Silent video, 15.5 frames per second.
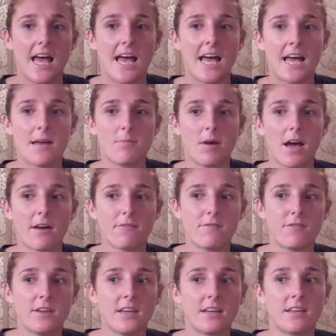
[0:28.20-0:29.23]
Um, I
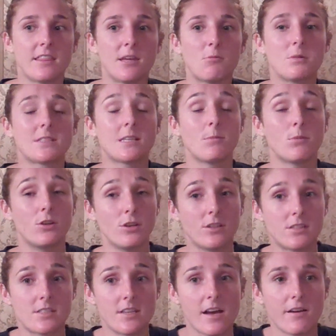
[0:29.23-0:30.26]
think there was some
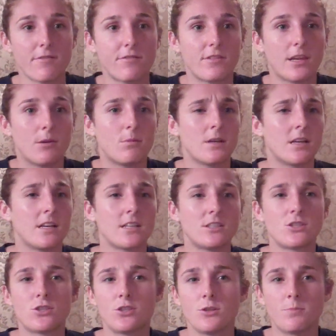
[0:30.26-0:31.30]
good stuff. There were
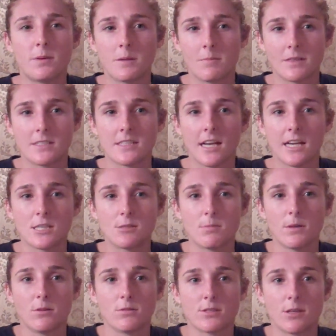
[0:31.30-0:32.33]
stupid mistakes
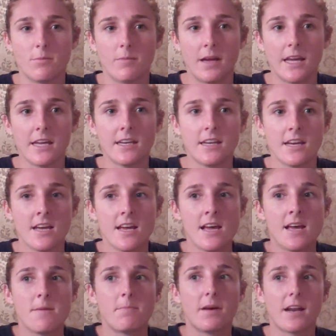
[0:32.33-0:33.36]
we also made.
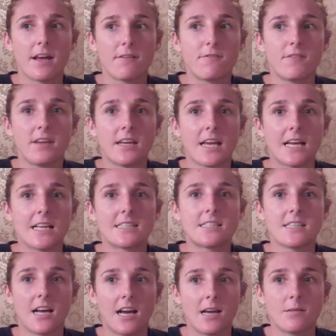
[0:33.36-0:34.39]
But I think at
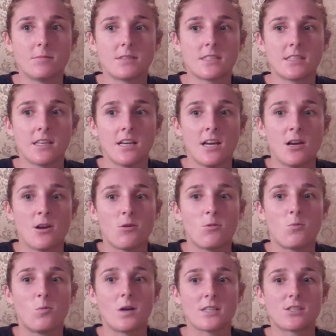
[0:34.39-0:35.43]
times
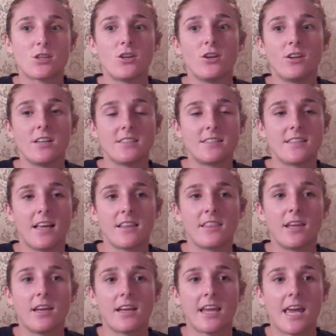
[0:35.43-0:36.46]
what's good is that
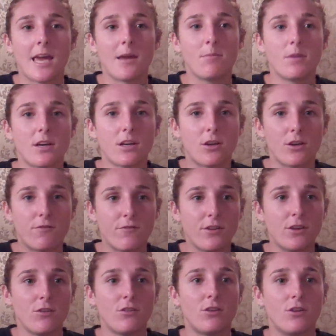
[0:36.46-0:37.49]
there came a
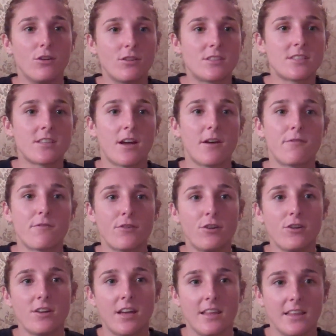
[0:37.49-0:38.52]
few good stuff
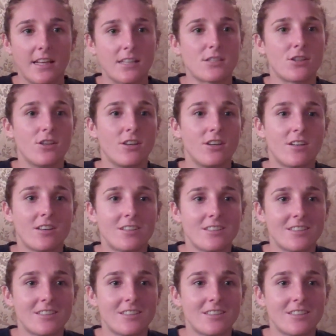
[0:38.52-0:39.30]
through and that's good.